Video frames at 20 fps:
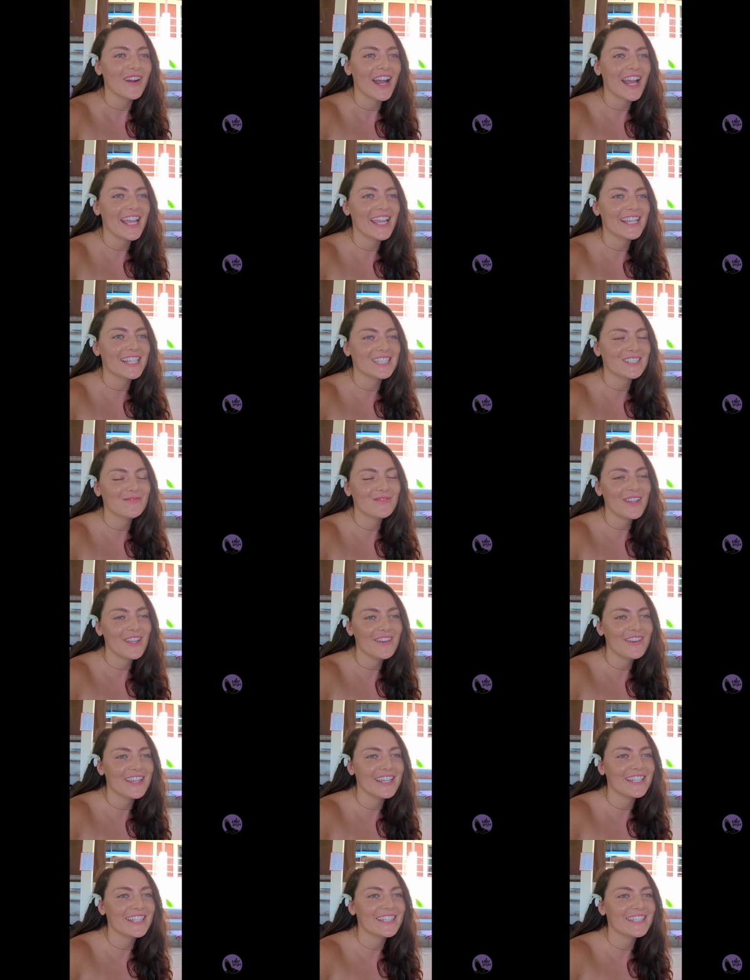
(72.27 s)
My
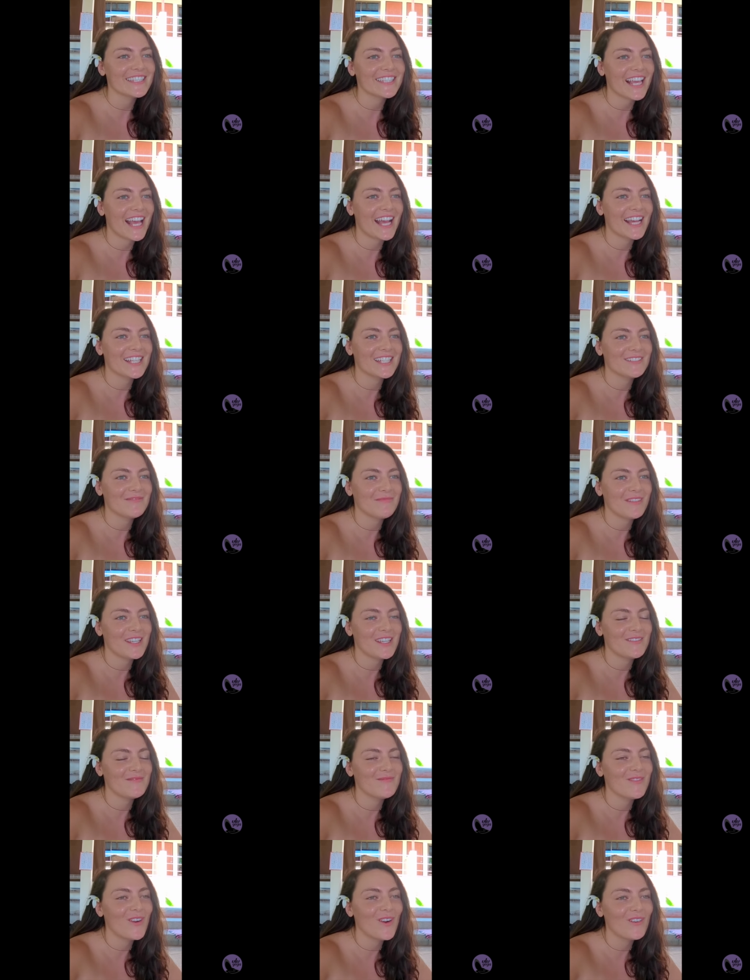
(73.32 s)
experience has
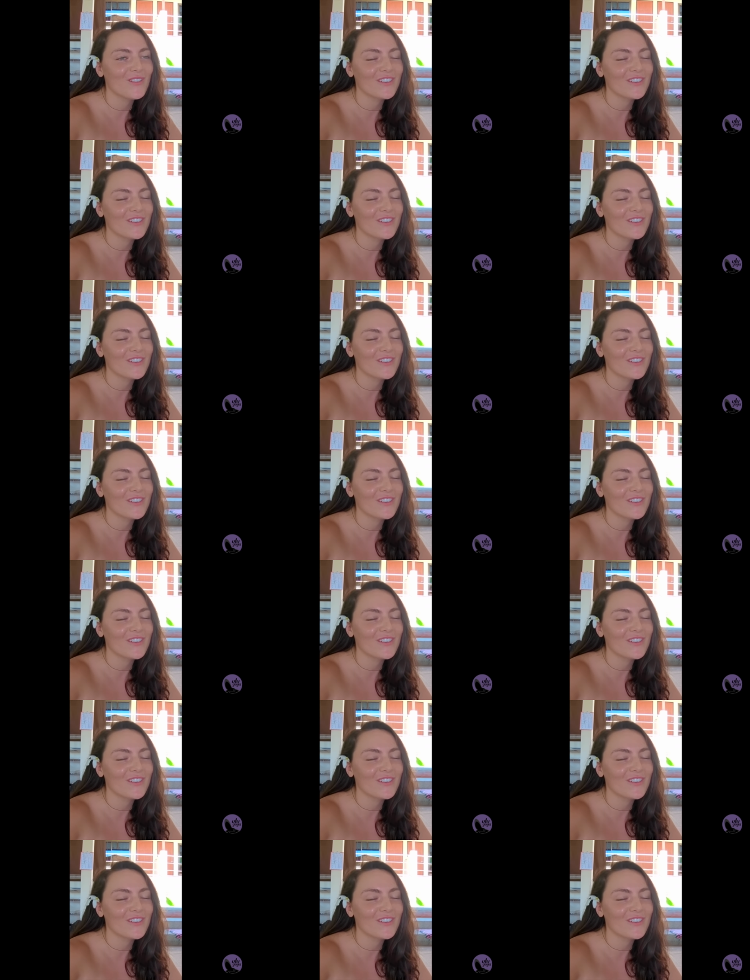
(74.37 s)
been